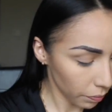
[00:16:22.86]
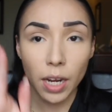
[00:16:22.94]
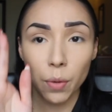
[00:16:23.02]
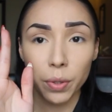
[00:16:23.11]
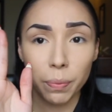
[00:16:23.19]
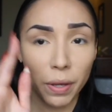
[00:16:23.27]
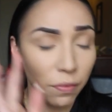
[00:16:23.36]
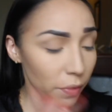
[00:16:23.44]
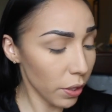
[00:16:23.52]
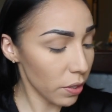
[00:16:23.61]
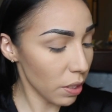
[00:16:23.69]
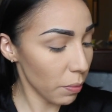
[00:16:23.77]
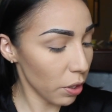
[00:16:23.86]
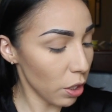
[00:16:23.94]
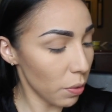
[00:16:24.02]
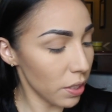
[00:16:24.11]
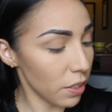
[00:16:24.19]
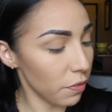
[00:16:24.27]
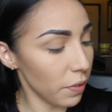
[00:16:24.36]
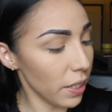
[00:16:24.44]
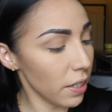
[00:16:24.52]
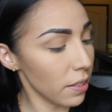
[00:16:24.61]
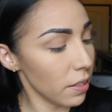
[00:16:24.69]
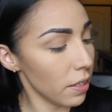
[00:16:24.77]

Now with my fingers, I'm going to go into Venus,